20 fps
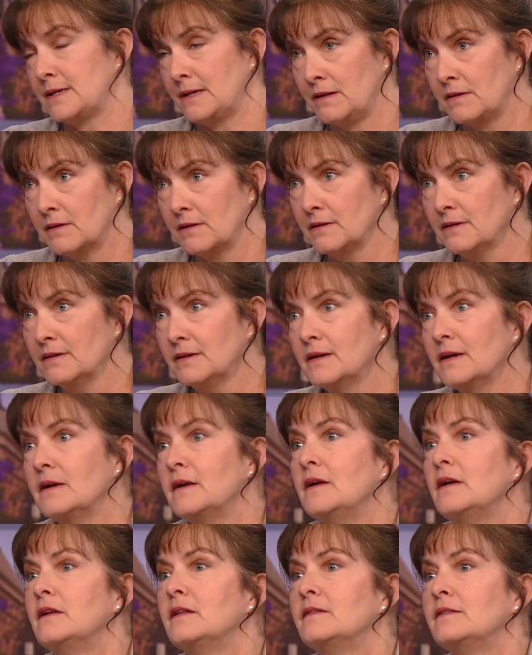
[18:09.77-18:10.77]
either,
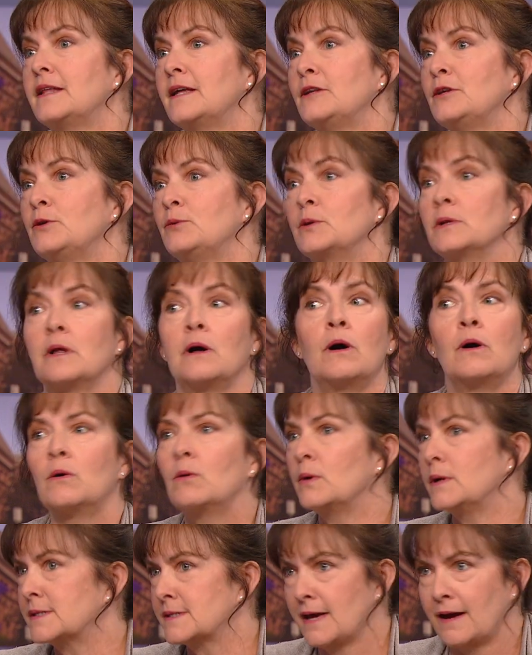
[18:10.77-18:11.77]
then you will
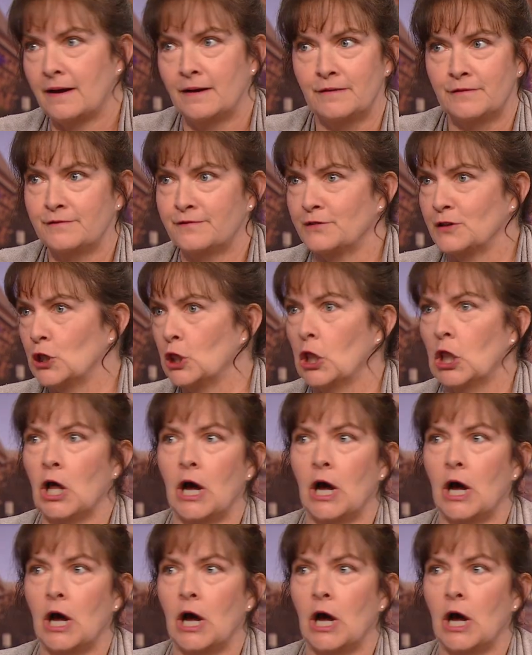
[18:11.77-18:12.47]
always have True.